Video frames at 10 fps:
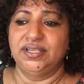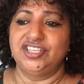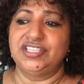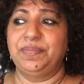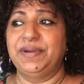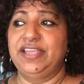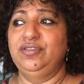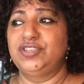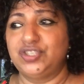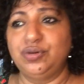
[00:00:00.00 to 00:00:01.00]
She said, but I
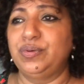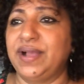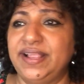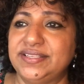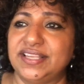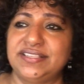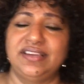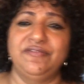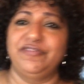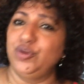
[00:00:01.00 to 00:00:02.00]
used two vials. I
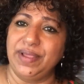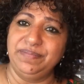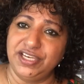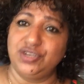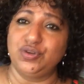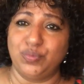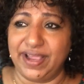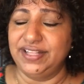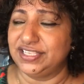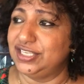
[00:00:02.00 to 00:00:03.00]
said, if you empty two
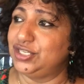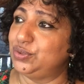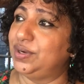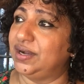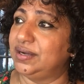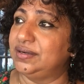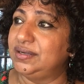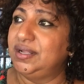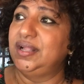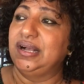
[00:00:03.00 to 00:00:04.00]
vials into a,